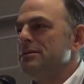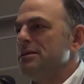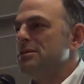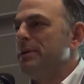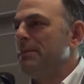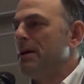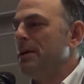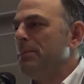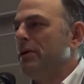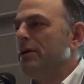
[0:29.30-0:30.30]
to speak about
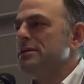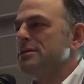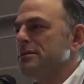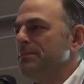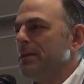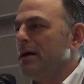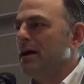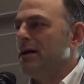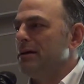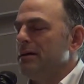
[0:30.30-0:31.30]
my parents.
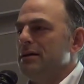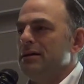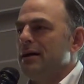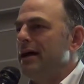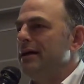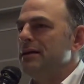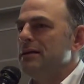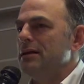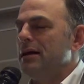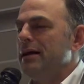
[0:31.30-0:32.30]

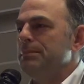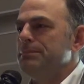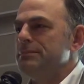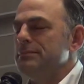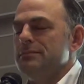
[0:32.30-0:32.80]
I